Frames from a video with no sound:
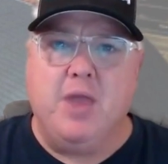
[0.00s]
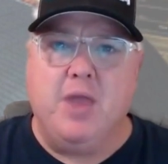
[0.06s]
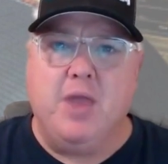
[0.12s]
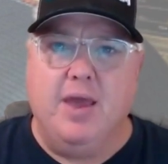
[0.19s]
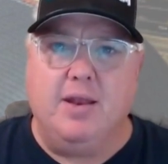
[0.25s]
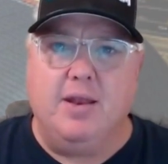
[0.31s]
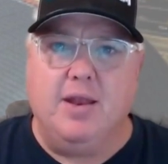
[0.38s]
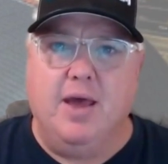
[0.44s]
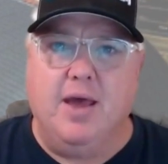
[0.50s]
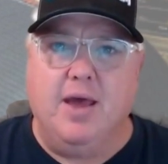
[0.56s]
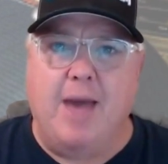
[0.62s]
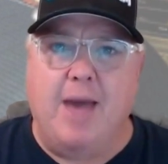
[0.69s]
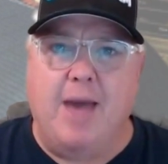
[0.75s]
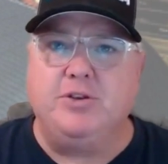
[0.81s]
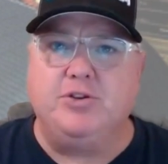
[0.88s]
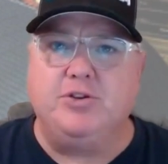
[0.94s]
And
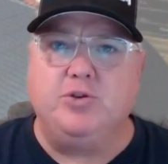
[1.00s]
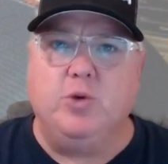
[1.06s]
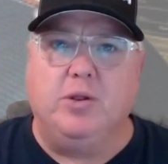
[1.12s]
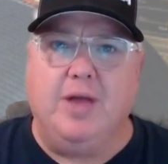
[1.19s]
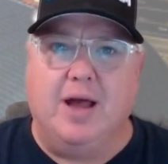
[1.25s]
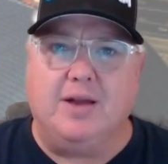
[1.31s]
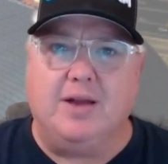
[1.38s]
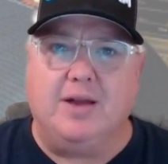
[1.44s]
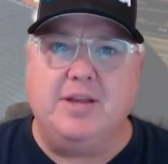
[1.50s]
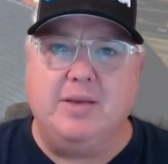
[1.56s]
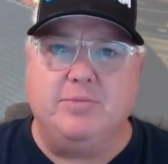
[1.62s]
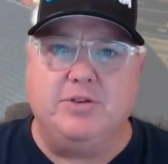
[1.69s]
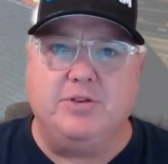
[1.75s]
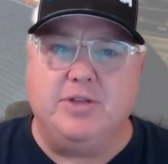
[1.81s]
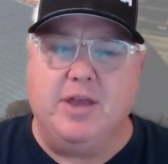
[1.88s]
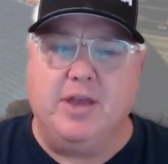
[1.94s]
happens to a lot of
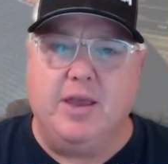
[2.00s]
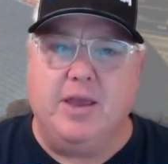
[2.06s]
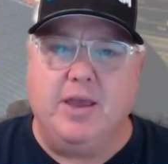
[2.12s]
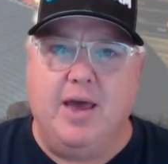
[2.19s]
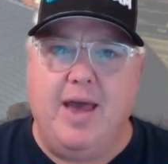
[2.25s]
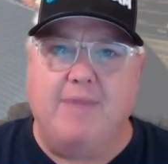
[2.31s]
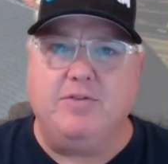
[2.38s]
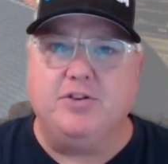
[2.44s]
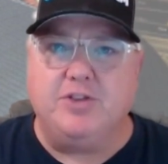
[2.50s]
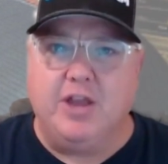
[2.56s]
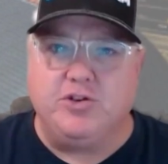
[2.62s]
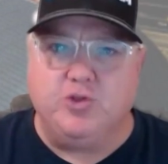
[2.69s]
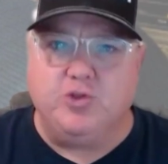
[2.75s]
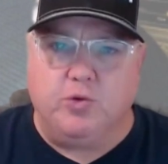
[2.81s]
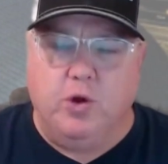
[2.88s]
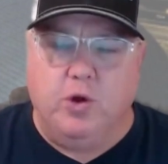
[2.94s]
teams as they have the
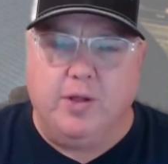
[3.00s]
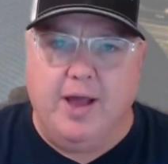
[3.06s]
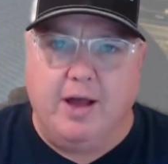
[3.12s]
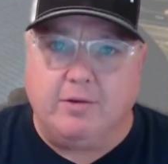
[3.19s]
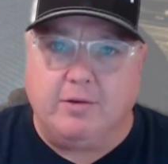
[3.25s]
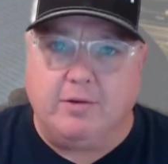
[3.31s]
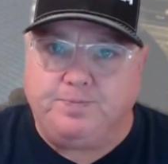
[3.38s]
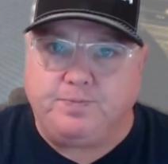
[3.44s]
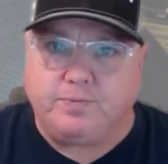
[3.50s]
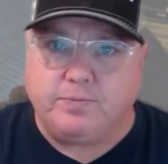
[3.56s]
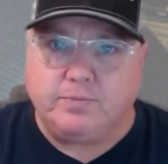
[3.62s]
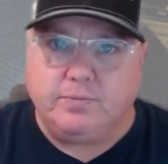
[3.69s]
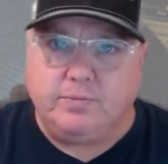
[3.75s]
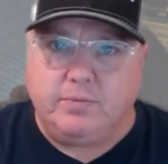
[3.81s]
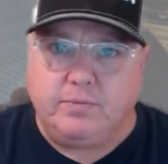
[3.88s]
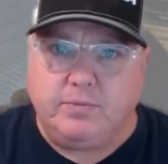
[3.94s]
schedule roll out,
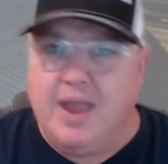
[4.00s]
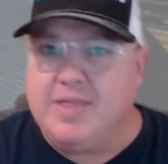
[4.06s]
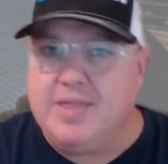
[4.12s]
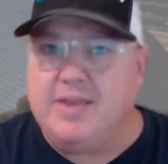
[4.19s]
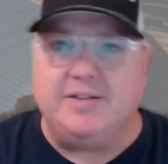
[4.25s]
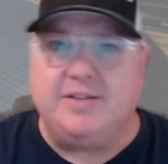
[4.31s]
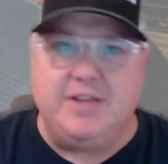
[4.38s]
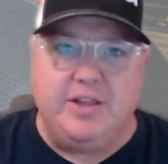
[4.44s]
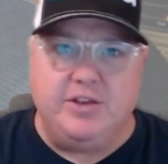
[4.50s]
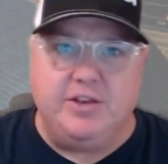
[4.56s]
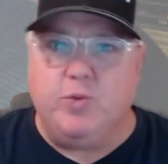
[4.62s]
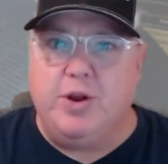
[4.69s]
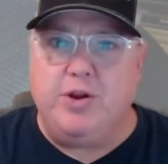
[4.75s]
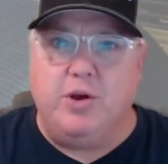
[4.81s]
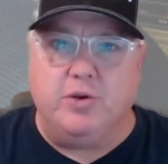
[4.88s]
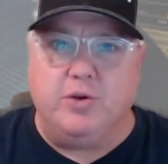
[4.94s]
and they see these
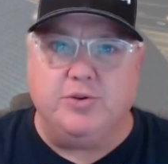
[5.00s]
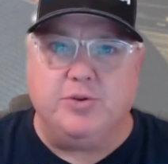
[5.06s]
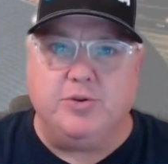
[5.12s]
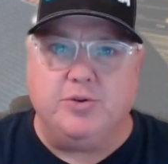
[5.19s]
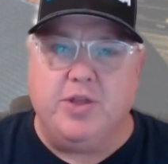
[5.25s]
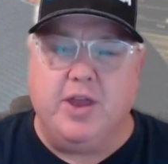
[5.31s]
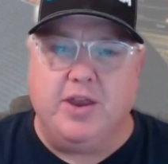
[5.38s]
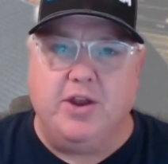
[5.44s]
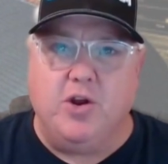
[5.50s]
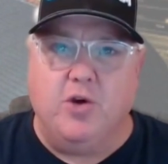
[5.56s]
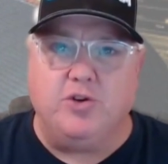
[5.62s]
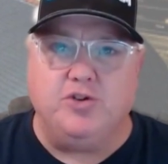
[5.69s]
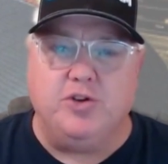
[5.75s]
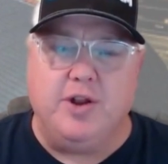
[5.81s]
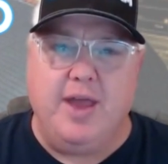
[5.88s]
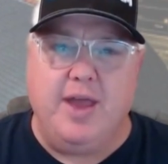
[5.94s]
windows where they
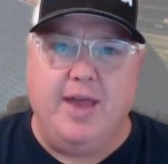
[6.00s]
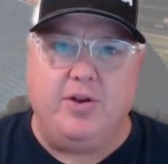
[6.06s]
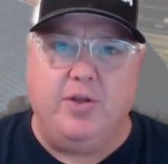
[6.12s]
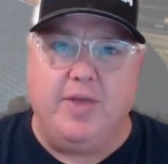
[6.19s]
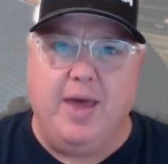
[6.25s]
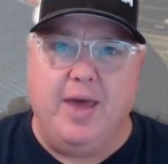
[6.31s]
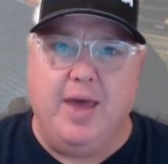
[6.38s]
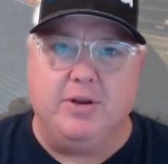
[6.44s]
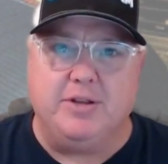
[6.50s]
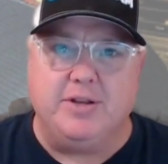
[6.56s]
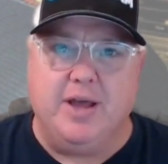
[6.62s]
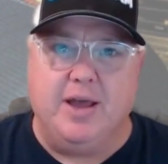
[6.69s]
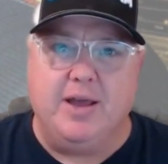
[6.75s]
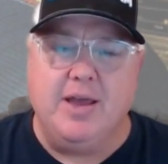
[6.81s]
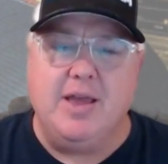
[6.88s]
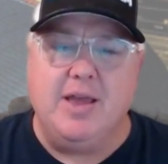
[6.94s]
should handle that. But
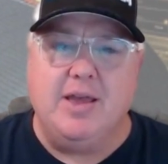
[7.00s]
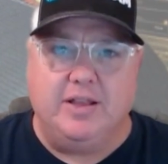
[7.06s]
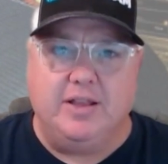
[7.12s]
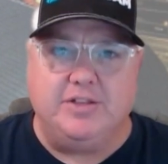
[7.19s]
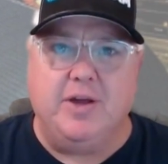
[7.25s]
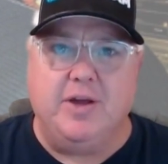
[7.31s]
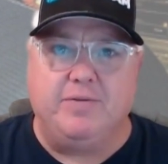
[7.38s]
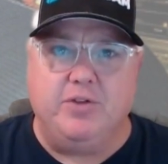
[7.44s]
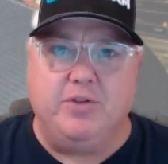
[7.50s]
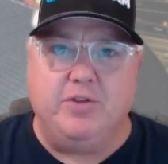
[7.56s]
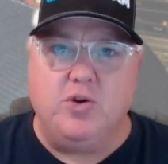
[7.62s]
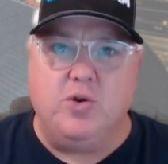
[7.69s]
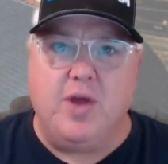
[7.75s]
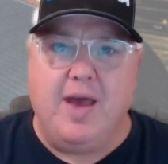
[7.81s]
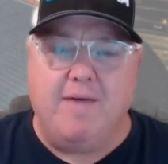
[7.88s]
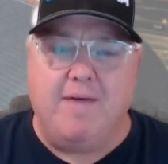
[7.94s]
it's tough to
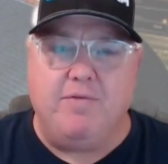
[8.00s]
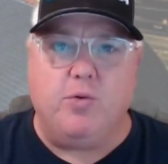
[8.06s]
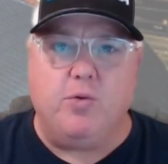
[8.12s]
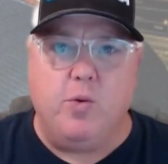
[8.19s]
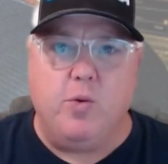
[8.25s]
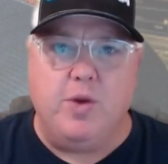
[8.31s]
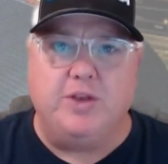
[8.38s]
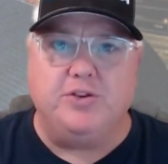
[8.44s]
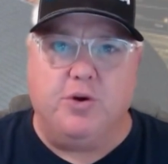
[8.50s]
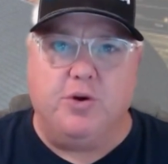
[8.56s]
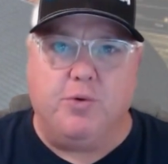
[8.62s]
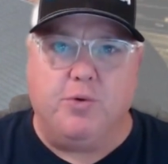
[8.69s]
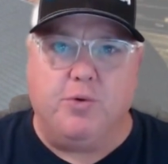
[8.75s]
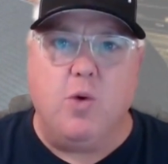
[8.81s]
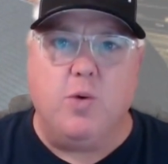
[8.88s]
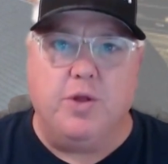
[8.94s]
do, to have 3 weeks in a
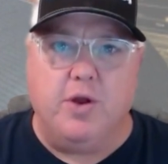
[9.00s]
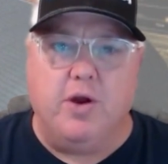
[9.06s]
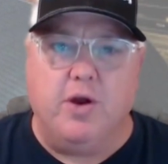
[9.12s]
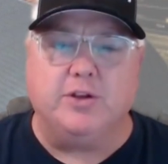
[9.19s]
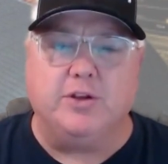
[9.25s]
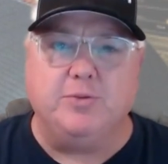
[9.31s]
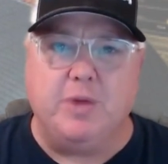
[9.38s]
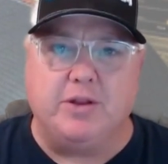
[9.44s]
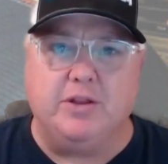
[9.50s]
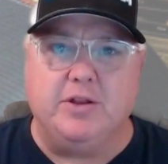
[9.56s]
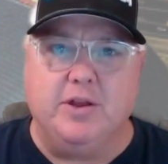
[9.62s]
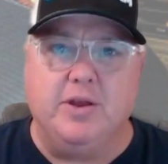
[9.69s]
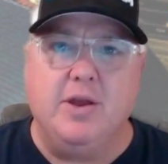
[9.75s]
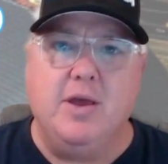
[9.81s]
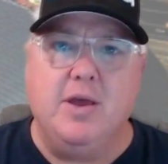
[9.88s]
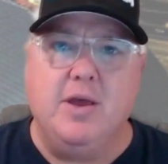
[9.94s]
row where they're
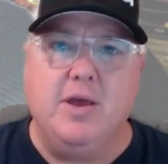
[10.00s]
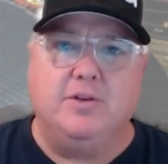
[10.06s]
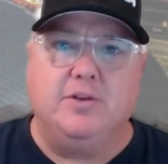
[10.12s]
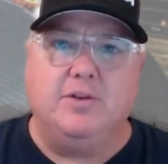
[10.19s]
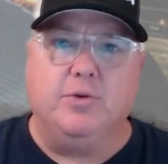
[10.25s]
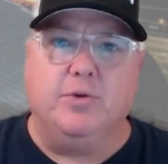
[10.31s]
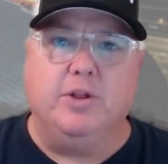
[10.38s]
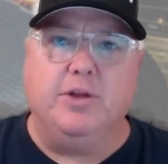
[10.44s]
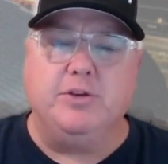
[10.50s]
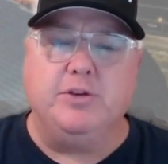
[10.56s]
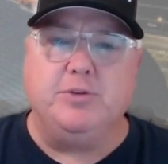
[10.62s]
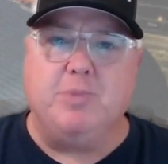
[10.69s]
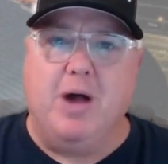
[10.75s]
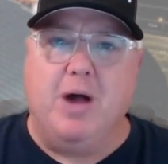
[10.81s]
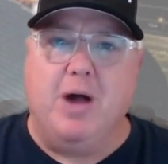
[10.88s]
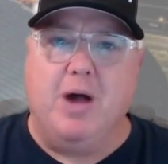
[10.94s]
expected to really
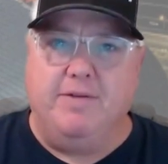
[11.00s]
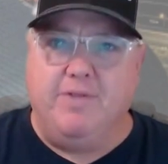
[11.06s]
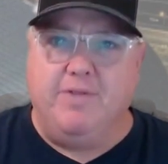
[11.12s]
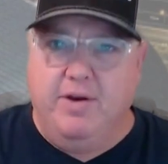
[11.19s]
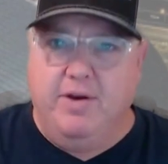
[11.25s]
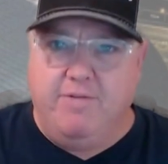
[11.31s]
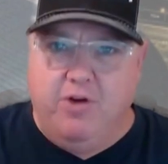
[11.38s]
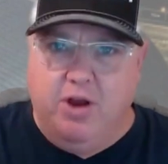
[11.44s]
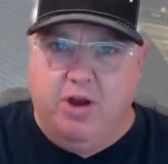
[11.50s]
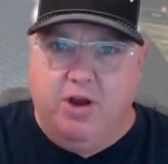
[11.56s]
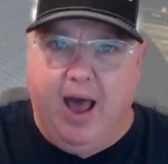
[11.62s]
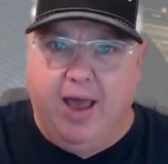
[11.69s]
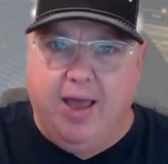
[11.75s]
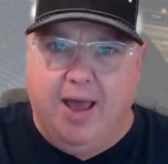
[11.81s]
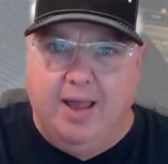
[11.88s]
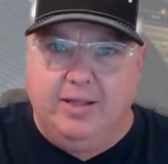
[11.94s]
respond at a very
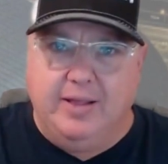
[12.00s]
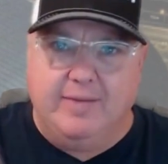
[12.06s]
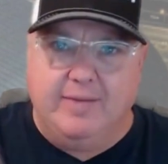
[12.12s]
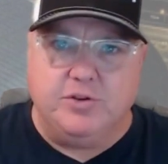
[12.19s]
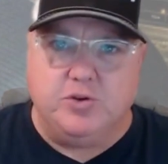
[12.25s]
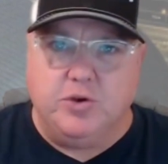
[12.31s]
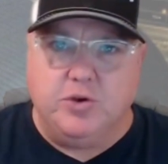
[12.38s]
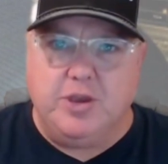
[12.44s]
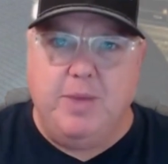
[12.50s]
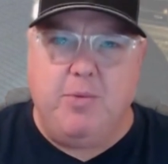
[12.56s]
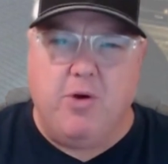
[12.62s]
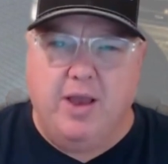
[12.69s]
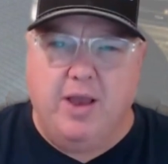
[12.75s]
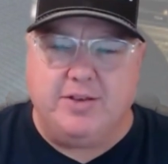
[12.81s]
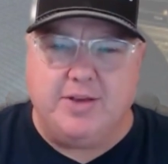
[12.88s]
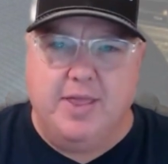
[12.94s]
high level. So keep
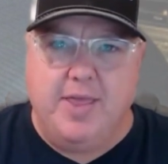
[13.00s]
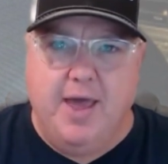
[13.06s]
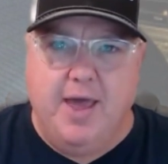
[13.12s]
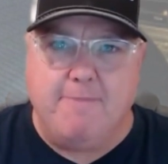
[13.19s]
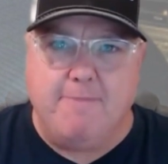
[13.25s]
your eyes on that.